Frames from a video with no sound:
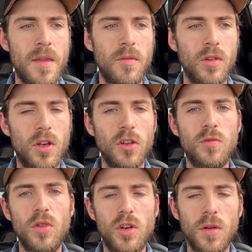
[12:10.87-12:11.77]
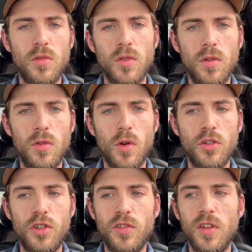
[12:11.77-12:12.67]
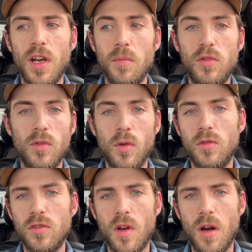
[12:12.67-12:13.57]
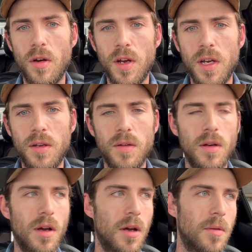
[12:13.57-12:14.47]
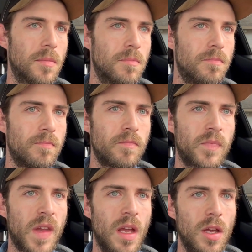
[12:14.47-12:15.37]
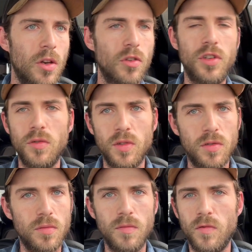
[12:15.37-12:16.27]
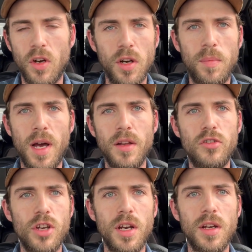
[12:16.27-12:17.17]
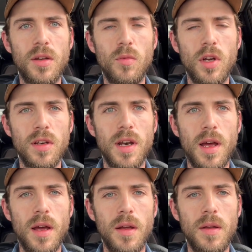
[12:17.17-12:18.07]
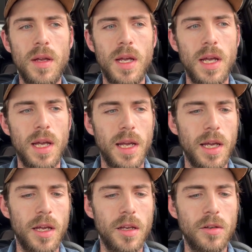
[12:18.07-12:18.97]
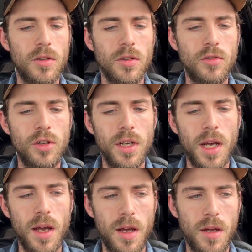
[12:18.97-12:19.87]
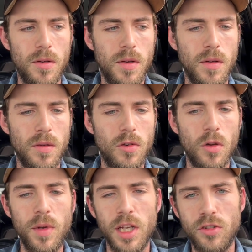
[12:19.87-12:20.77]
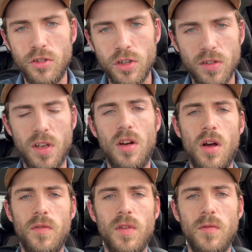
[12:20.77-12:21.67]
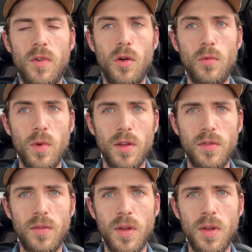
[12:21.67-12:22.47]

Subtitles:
the customer comes through the door. She's like, I'm so sorry. You know, she was very apologetic and whatnot, and she had told me that she just got off the phone with